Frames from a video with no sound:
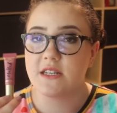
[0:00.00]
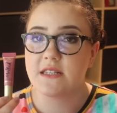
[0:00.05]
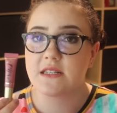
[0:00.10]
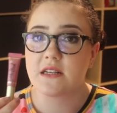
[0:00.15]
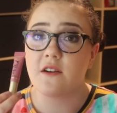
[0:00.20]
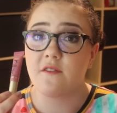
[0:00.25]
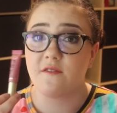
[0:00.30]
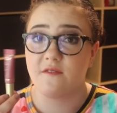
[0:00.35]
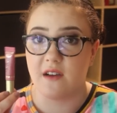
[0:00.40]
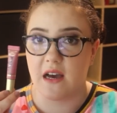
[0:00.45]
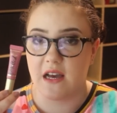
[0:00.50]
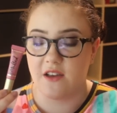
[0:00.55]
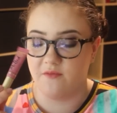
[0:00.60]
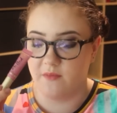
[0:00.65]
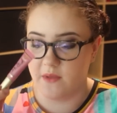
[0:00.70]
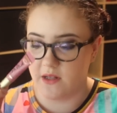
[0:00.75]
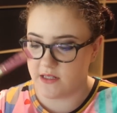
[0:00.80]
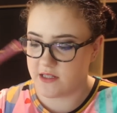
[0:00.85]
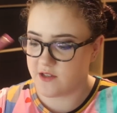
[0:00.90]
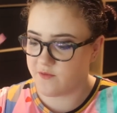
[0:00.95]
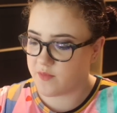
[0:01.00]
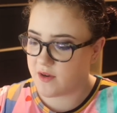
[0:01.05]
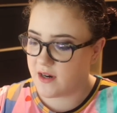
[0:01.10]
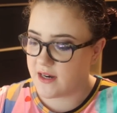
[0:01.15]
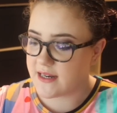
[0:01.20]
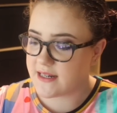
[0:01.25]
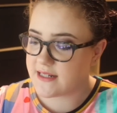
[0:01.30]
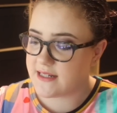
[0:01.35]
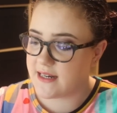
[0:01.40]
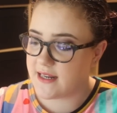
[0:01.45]
It's got 5 mils of
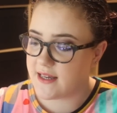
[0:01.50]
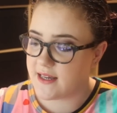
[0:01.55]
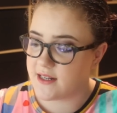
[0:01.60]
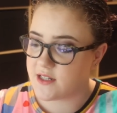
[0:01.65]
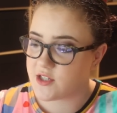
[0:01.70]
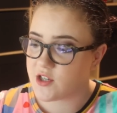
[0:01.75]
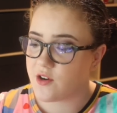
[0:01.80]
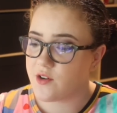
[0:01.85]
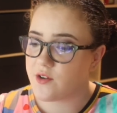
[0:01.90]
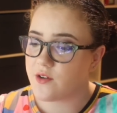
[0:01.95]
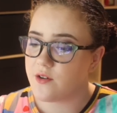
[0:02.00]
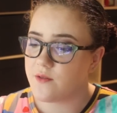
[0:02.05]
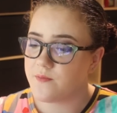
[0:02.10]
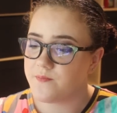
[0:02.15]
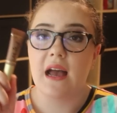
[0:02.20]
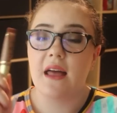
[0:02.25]
product in it in total.